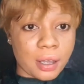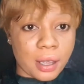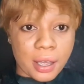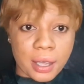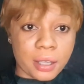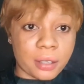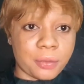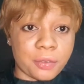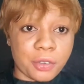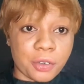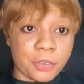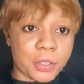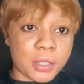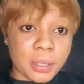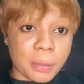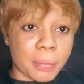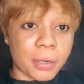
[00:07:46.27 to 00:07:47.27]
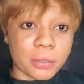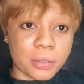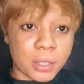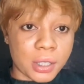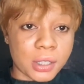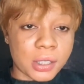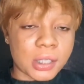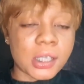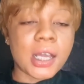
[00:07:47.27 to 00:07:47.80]
heard reviews about
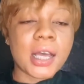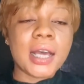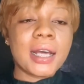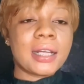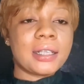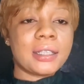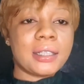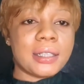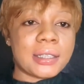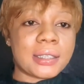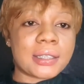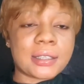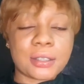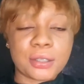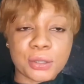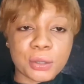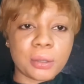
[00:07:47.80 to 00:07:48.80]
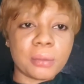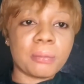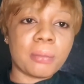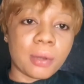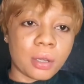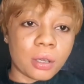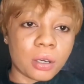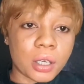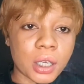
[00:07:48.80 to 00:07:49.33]
this
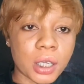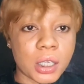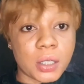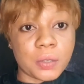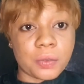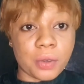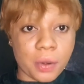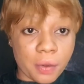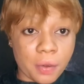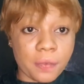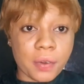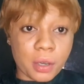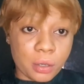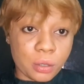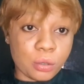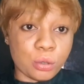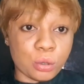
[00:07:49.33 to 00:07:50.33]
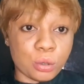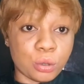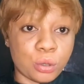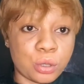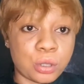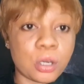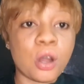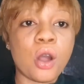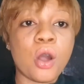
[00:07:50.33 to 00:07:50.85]
sunblock is very, very good.
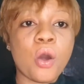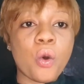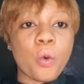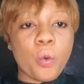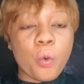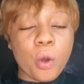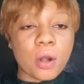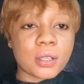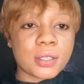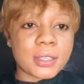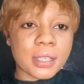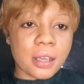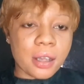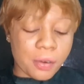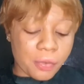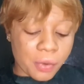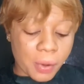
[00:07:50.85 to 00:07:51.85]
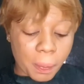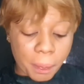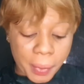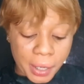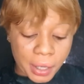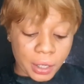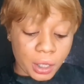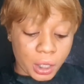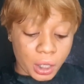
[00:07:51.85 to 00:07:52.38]
Worth every
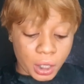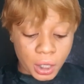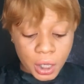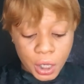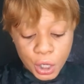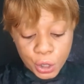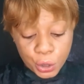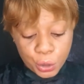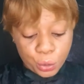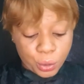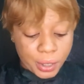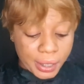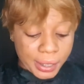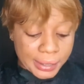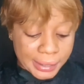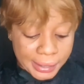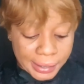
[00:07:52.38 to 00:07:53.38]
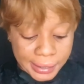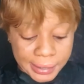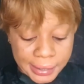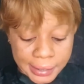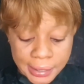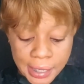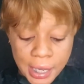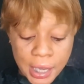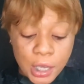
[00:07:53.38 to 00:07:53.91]
penny you get
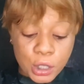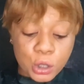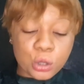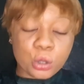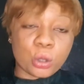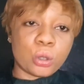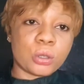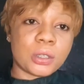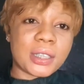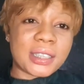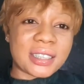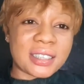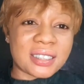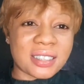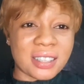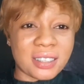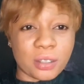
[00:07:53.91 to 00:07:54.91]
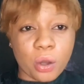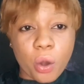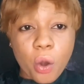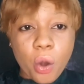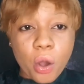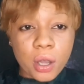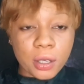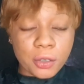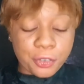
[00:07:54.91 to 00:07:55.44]
it. So this is an
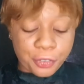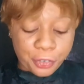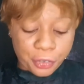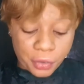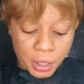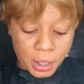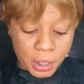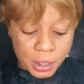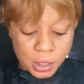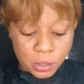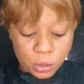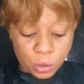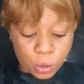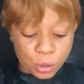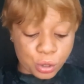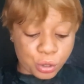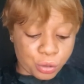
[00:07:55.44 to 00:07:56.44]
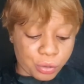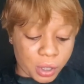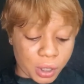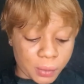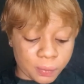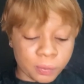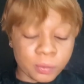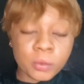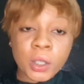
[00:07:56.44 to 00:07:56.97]
oil-free
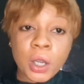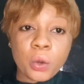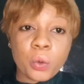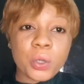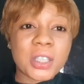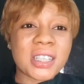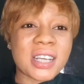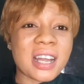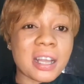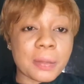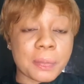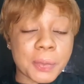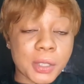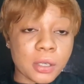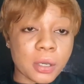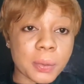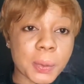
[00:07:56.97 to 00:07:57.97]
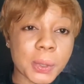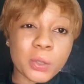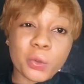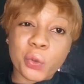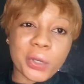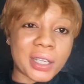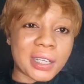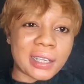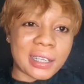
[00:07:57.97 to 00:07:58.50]
sunscreen which absorbs
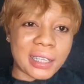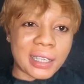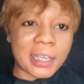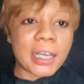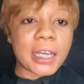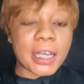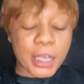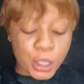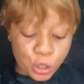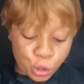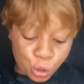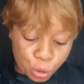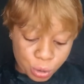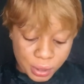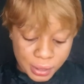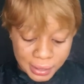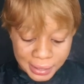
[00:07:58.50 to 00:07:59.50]
quickly into the